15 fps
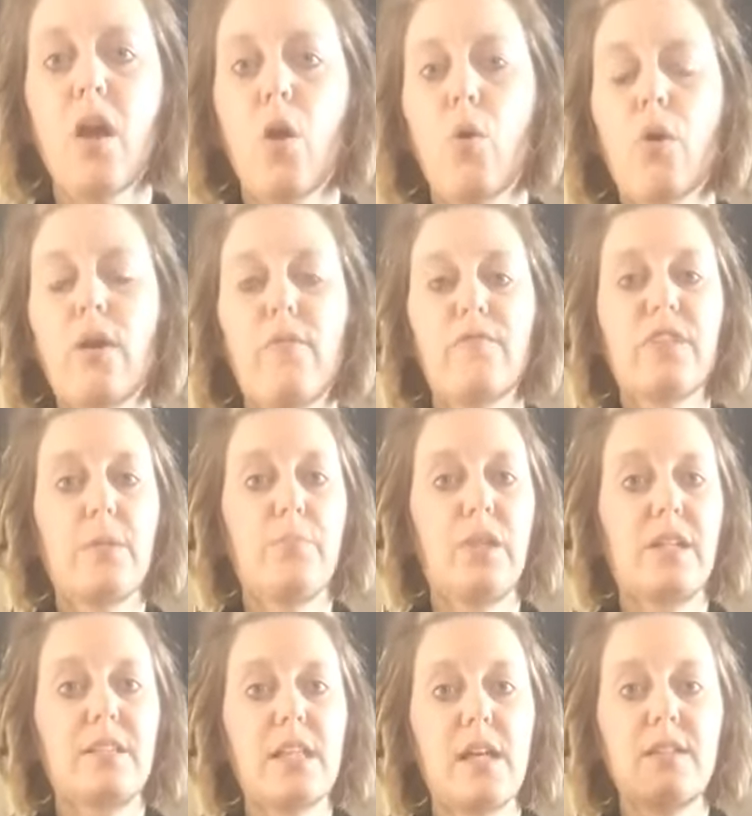Or if
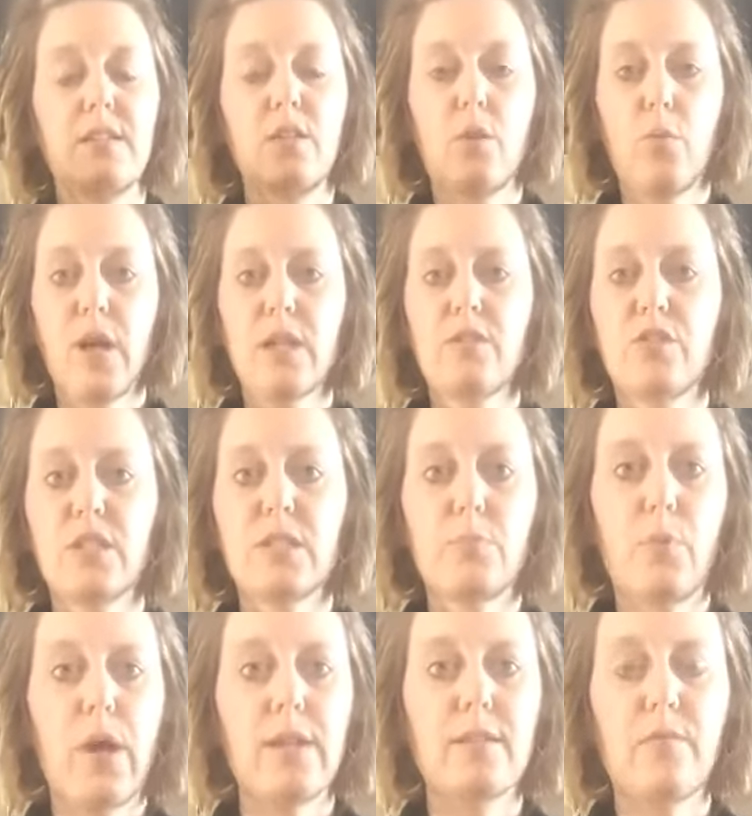something says, you know what,
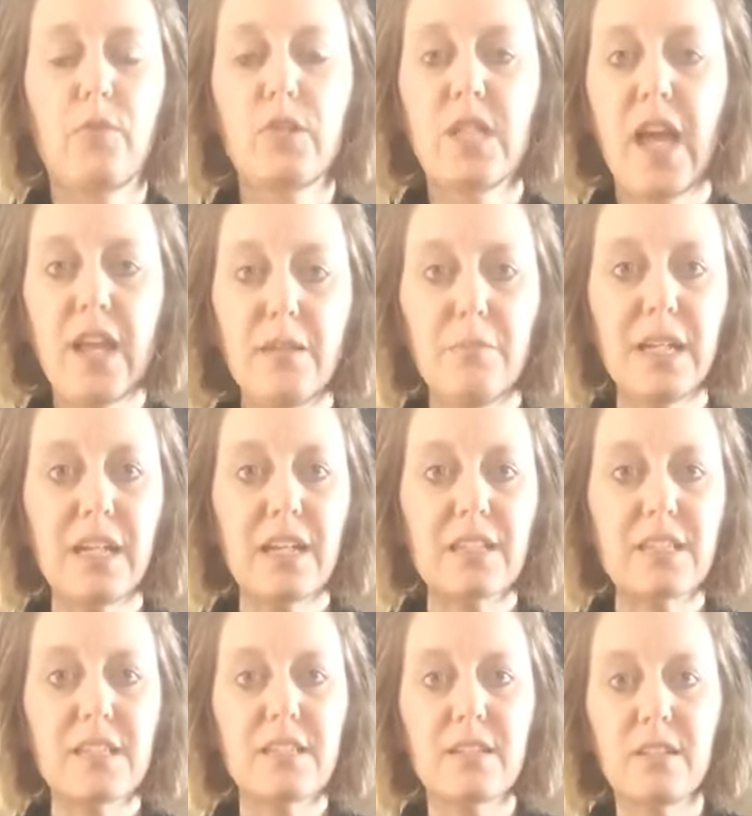just press for 10
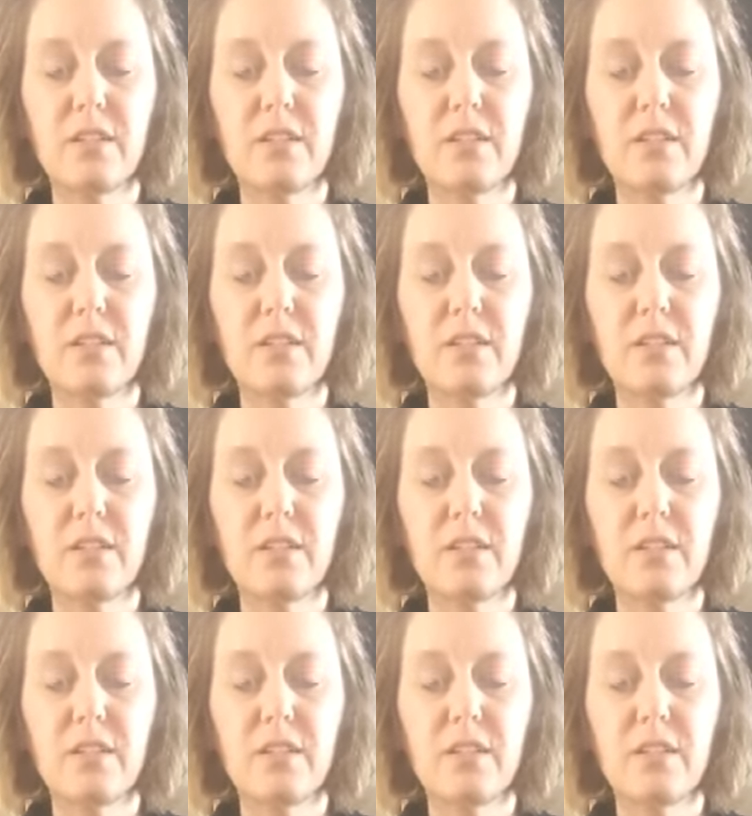minutes,